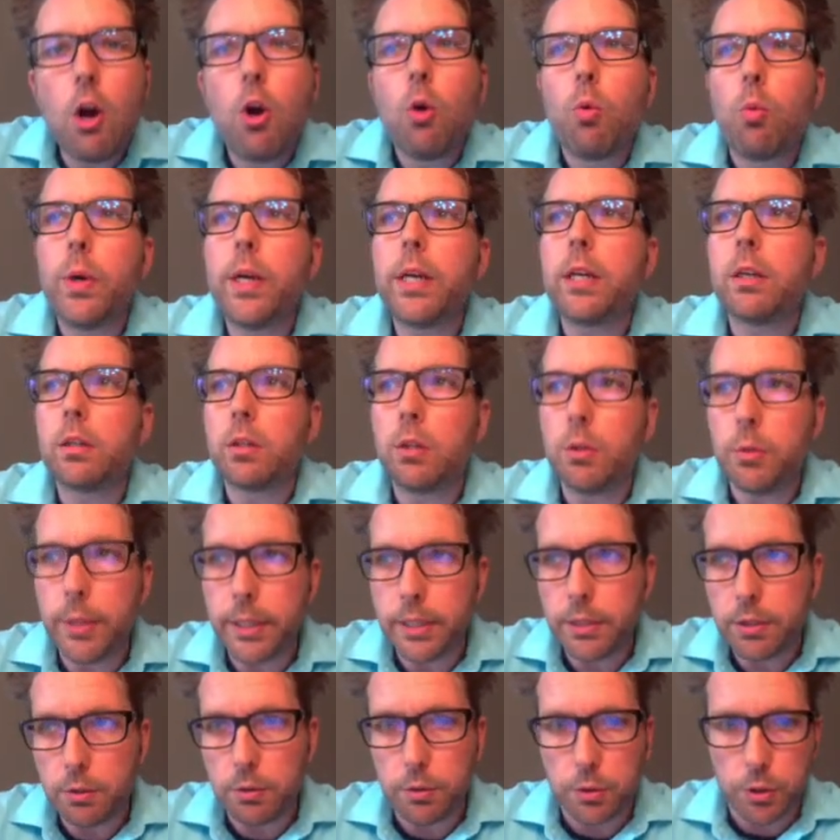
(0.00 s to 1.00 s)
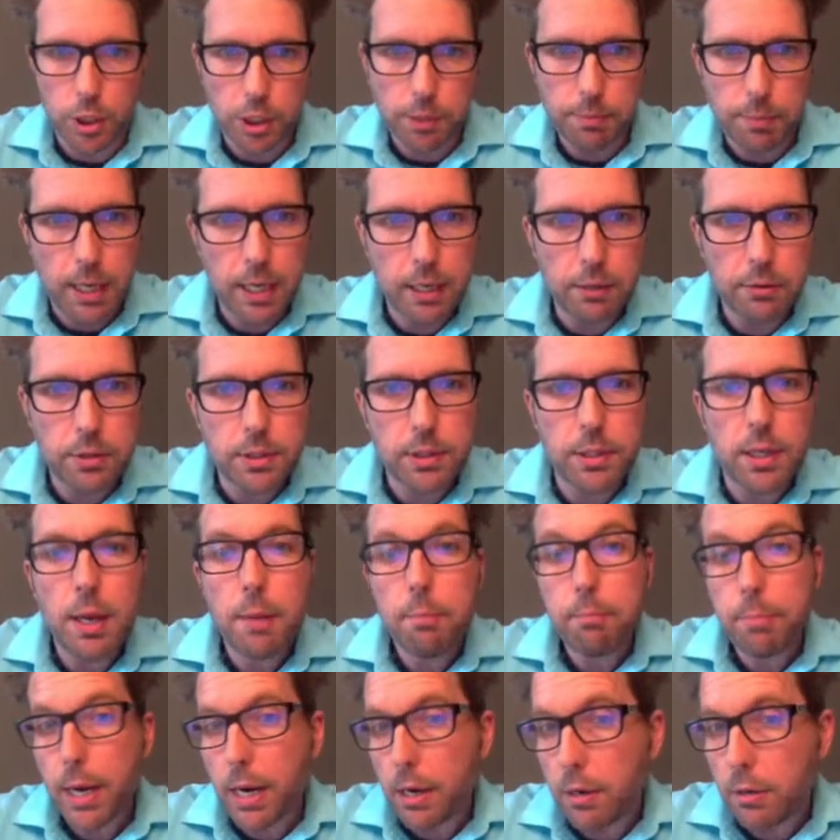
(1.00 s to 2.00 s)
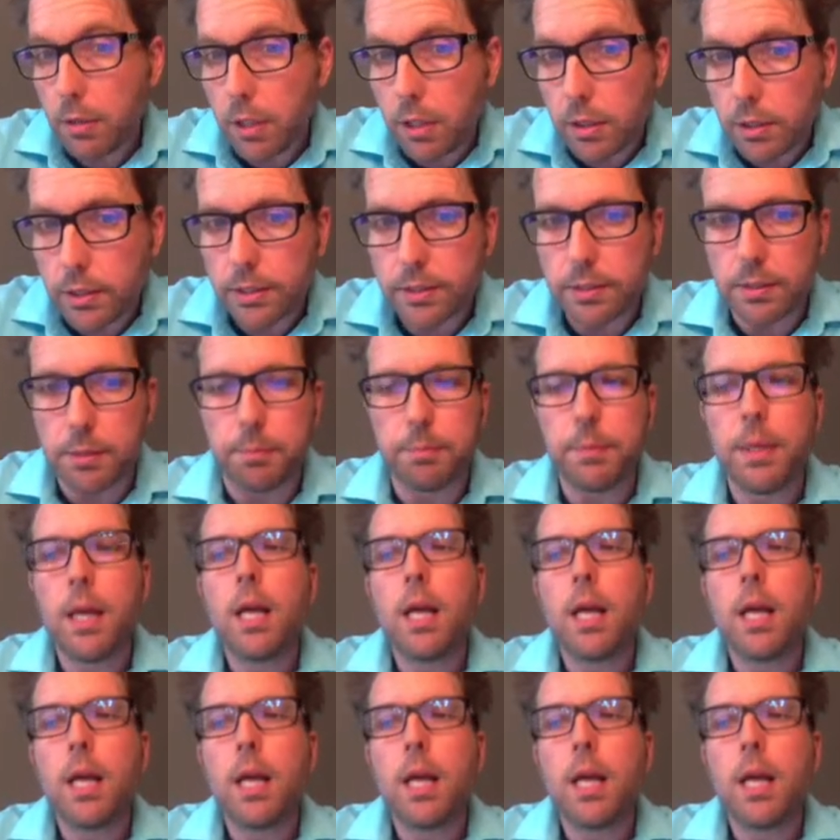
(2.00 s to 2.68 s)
we are going to learn about parallelism,